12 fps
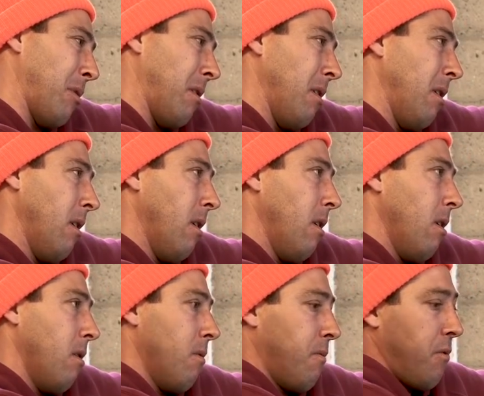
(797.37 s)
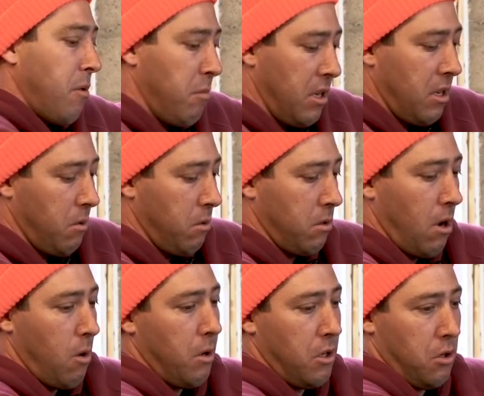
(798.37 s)
but for me, it was
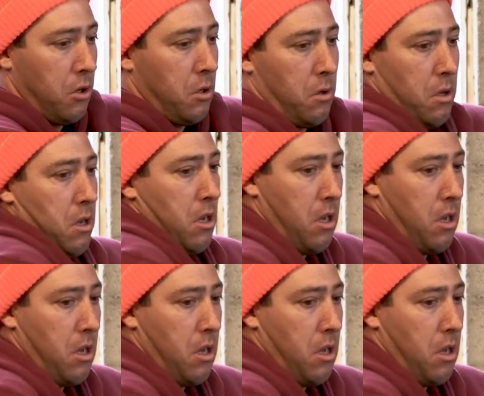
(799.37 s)
always just